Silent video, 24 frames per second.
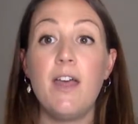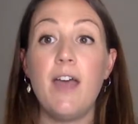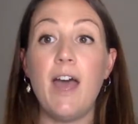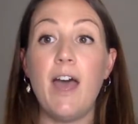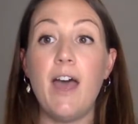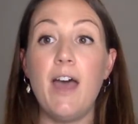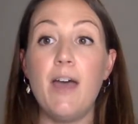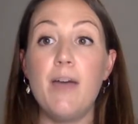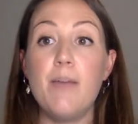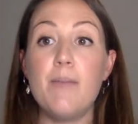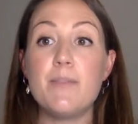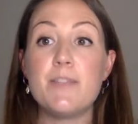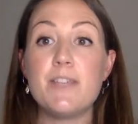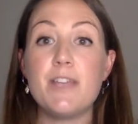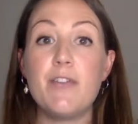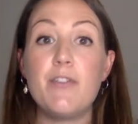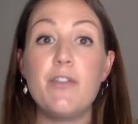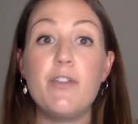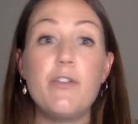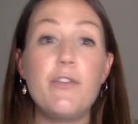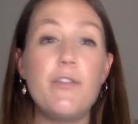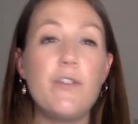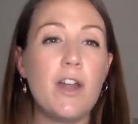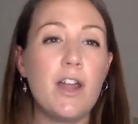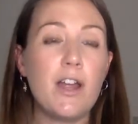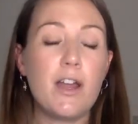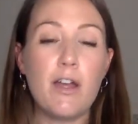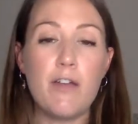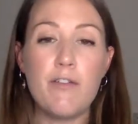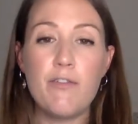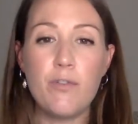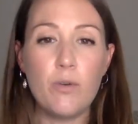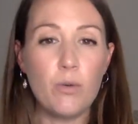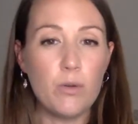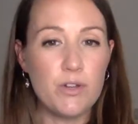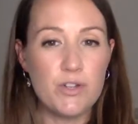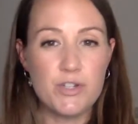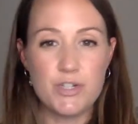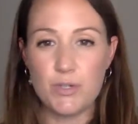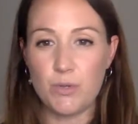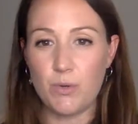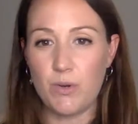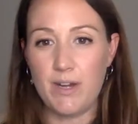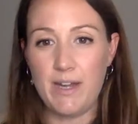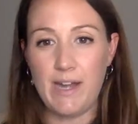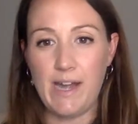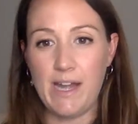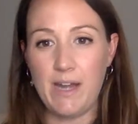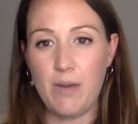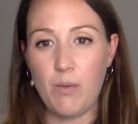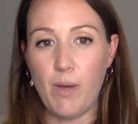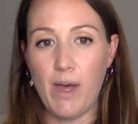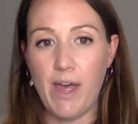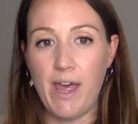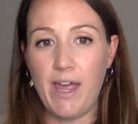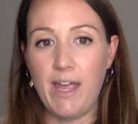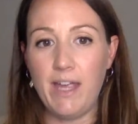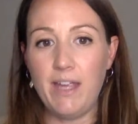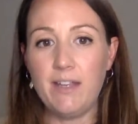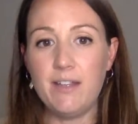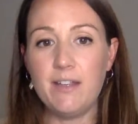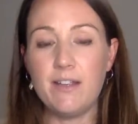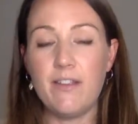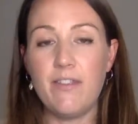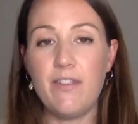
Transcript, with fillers: Um, so if you feel like I've fallen short in any way,